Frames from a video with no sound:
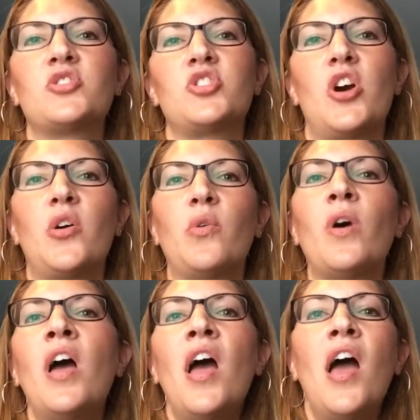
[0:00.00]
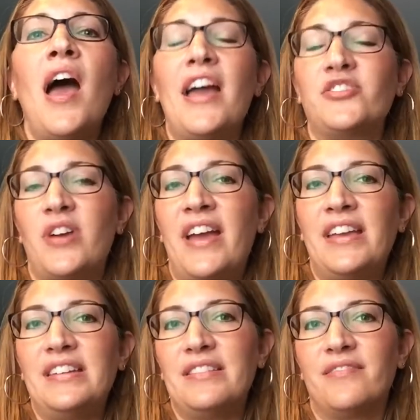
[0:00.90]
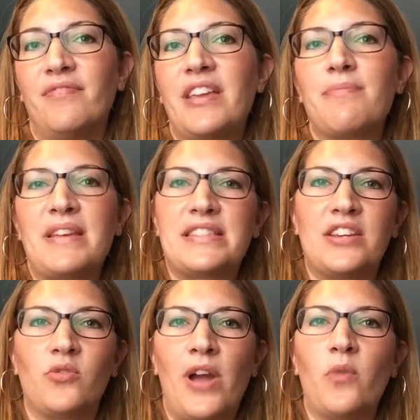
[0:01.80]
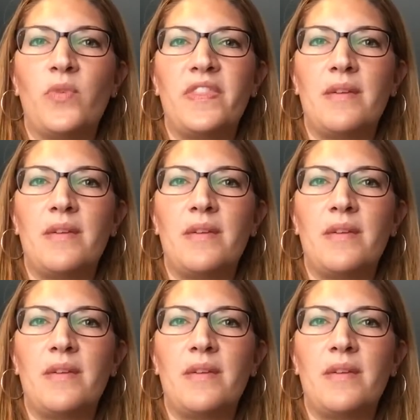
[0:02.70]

So I tried like messing around with the